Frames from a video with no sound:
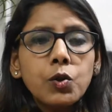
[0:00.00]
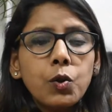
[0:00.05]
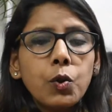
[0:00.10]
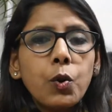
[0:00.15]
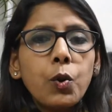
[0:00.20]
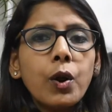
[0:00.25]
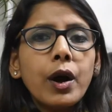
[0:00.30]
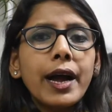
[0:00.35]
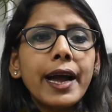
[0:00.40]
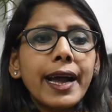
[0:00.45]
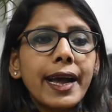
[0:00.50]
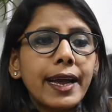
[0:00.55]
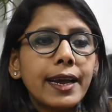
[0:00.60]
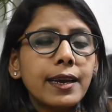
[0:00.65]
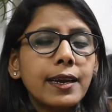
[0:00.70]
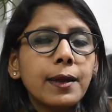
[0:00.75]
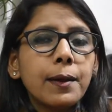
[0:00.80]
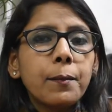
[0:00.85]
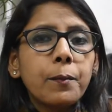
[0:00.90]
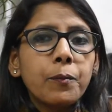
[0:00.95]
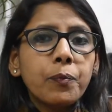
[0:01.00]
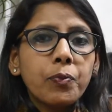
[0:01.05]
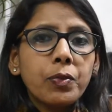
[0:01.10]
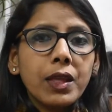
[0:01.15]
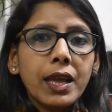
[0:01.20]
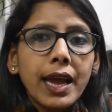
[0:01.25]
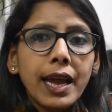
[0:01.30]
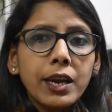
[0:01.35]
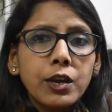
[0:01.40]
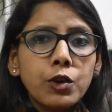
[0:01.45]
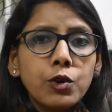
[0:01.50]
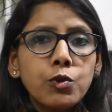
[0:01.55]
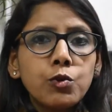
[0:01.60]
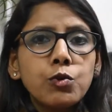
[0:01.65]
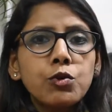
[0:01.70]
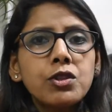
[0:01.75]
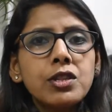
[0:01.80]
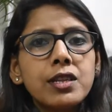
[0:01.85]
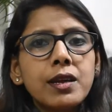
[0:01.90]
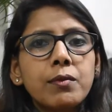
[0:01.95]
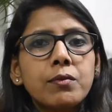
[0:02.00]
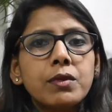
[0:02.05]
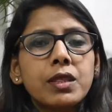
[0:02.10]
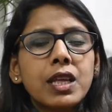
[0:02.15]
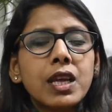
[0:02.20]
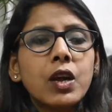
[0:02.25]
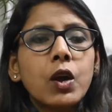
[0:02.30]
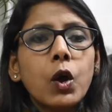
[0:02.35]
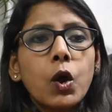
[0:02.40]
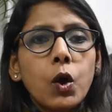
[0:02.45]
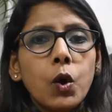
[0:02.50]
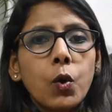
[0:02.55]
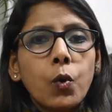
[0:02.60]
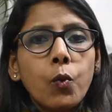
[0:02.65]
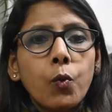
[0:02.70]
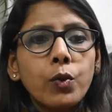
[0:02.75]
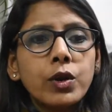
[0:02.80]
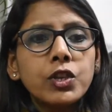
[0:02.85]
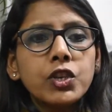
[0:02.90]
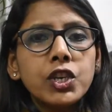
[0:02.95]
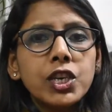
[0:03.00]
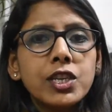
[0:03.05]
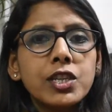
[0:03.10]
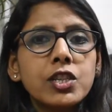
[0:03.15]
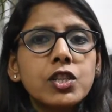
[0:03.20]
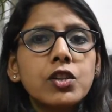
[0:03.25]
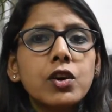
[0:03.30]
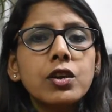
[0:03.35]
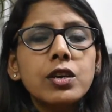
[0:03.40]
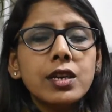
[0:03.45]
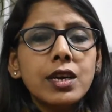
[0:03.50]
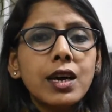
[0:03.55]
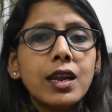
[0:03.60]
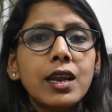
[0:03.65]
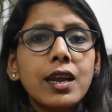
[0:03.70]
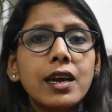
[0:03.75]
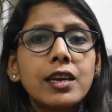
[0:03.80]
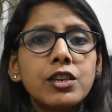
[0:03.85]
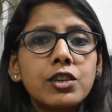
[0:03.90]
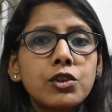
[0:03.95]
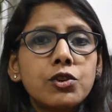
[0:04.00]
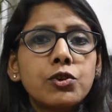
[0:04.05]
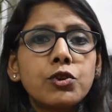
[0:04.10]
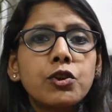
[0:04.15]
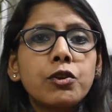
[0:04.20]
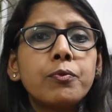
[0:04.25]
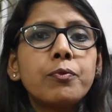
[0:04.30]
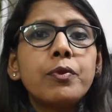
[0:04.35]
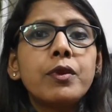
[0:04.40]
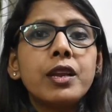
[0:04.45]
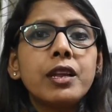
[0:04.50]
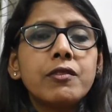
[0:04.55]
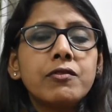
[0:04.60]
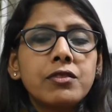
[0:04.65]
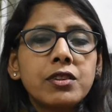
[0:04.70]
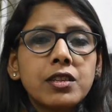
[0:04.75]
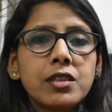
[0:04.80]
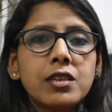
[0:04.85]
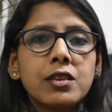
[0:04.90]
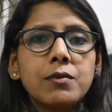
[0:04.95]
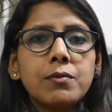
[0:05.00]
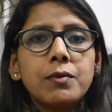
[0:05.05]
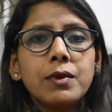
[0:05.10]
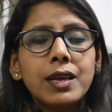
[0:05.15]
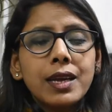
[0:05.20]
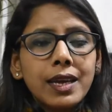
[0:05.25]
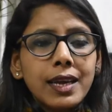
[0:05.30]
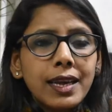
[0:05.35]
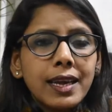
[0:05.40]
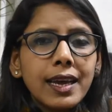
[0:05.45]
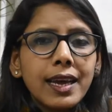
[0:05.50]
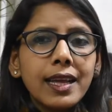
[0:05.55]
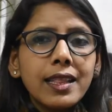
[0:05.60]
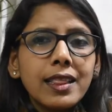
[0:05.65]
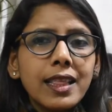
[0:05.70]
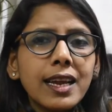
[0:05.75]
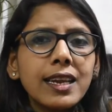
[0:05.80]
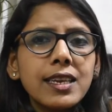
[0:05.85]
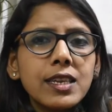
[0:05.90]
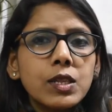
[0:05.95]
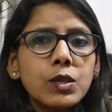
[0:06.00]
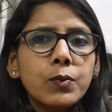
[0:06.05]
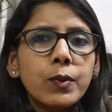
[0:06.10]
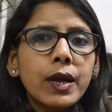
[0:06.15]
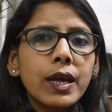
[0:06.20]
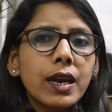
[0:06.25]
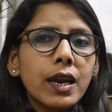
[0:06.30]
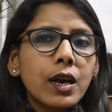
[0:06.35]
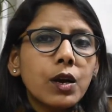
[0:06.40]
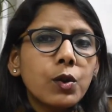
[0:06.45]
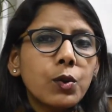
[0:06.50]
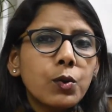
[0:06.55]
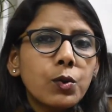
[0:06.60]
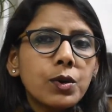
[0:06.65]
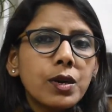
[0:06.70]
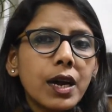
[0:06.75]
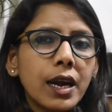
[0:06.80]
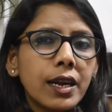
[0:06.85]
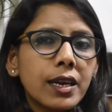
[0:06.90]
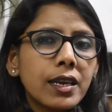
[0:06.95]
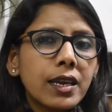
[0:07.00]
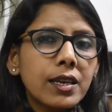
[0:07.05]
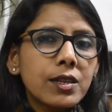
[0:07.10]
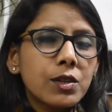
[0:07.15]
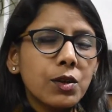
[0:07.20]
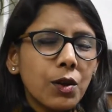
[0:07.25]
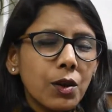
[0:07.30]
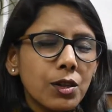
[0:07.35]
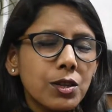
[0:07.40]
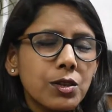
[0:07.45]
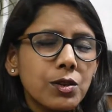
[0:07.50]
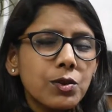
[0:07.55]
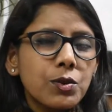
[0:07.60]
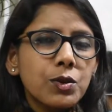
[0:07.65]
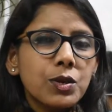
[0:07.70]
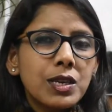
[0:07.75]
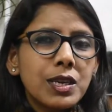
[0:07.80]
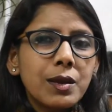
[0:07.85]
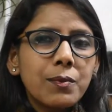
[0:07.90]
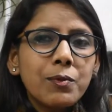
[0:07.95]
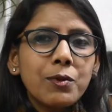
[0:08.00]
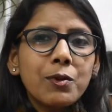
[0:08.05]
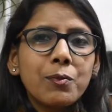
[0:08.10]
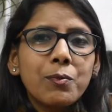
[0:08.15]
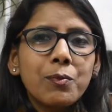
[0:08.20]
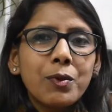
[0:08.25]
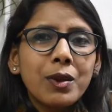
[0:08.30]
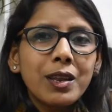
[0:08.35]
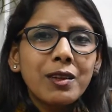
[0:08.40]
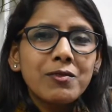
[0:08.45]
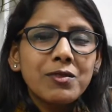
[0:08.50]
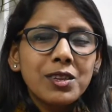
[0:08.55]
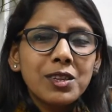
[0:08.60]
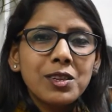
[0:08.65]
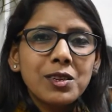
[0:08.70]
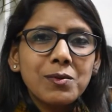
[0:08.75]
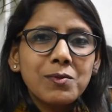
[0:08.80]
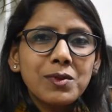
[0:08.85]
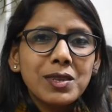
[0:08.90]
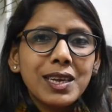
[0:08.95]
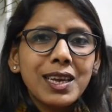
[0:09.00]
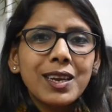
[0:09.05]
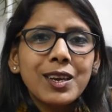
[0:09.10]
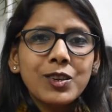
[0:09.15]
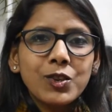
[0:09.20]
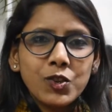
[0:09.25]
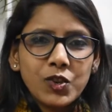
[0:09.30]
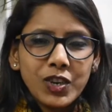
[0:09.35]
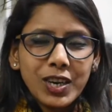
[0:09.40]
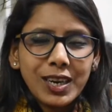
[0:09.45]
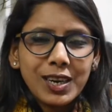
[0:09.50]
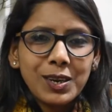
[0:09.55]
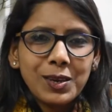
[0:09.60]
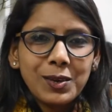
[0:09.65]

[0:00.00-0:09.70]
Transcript: go ahead and do something which is not aligned to your belief system. And that is where a good idea is also to keep your belief systems in a check.